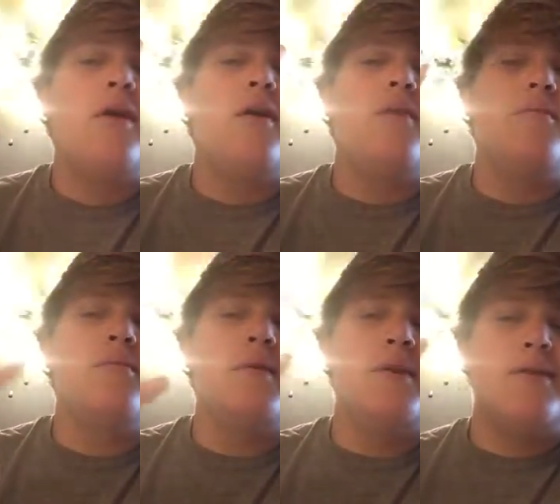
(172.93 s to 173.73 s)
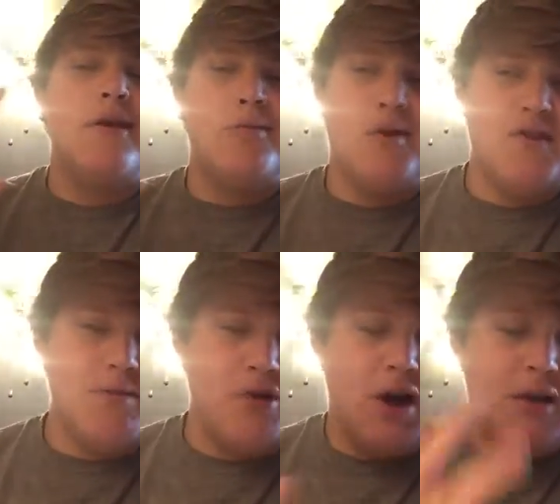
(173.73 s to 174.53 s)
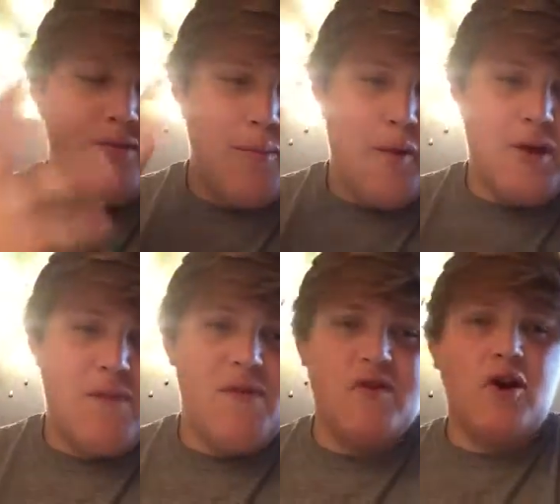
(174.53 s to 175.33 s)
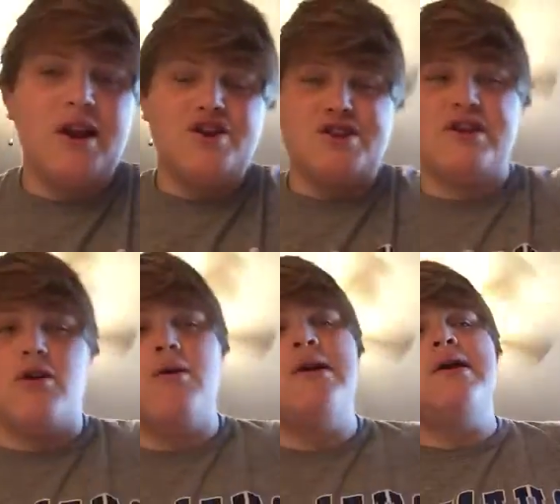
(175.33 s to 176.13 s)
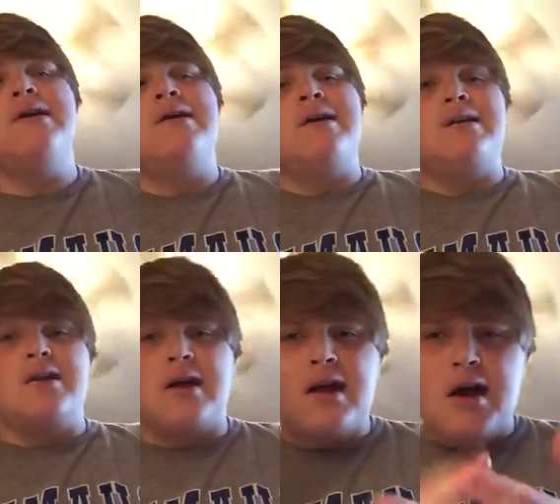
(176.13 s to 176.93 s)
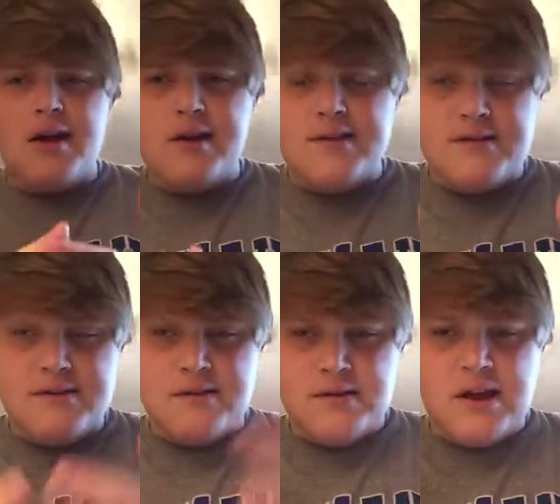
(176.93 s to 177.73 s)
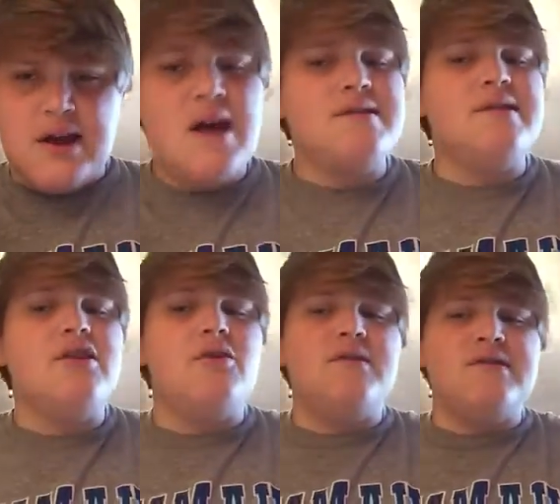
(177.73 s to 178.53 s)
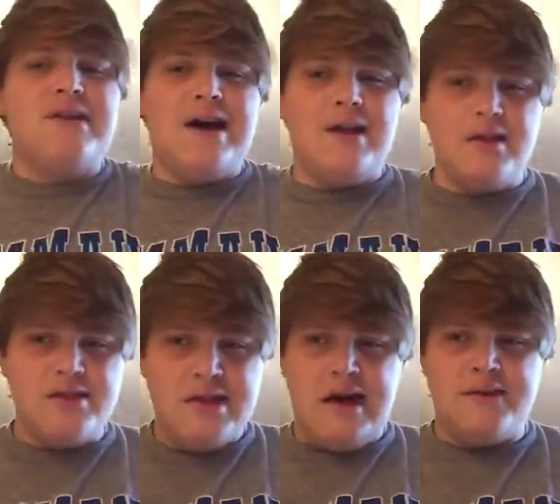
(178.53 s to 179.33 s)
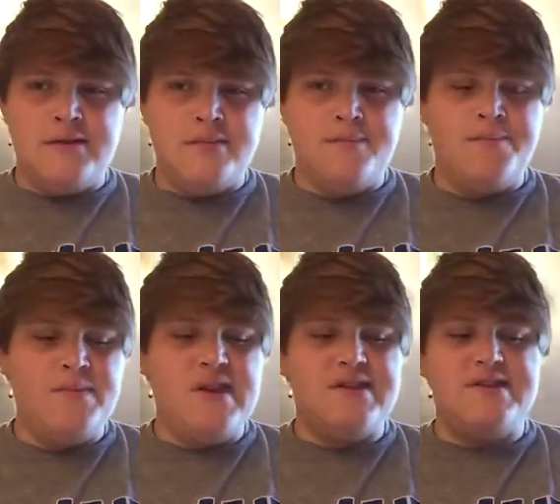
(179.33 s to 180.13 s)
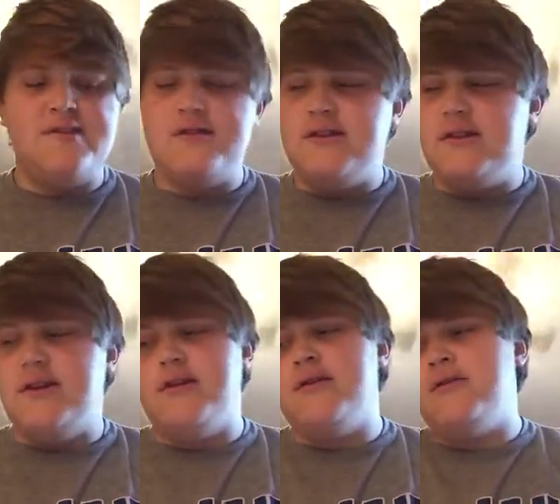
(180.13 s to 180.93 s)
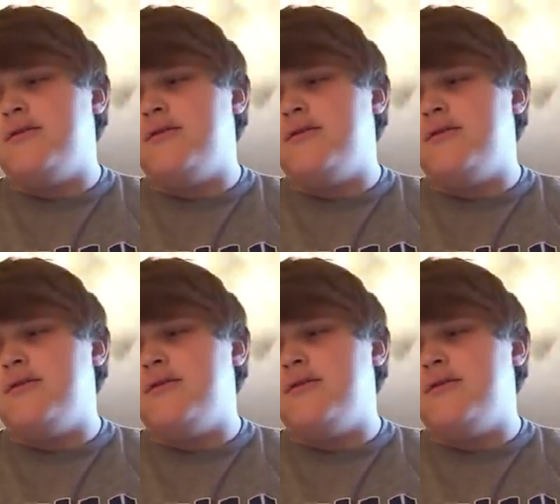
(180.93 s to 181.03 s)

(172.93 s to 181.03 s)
Um, and they mostly build off build off this Cartesian ego. Lacan is Lacan's ego is not that. It's the